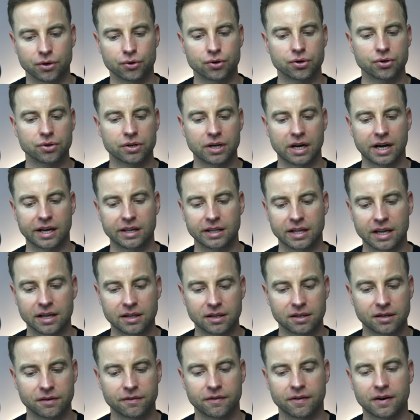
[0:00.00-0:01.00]
you should
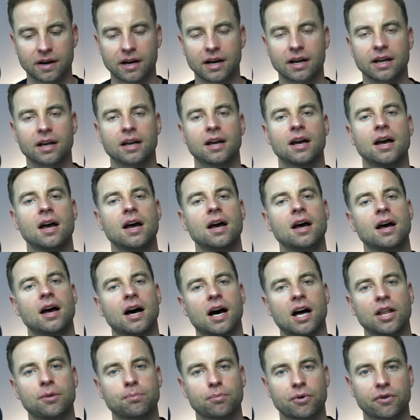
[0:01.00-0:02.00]
identify
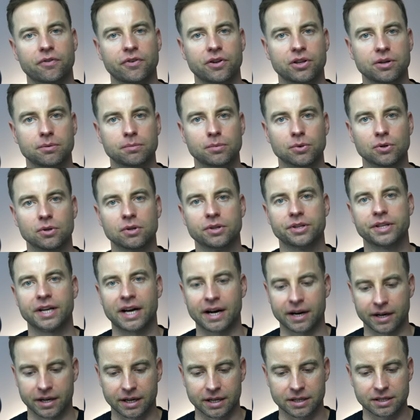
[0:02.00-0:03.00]
unprofitable
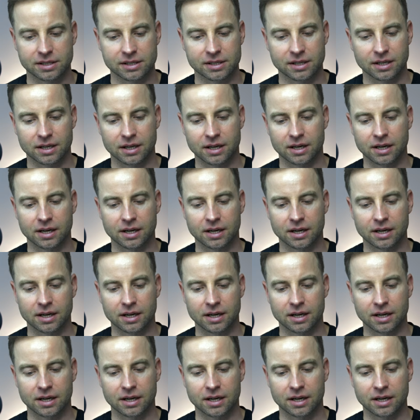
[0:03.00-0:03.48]
targets,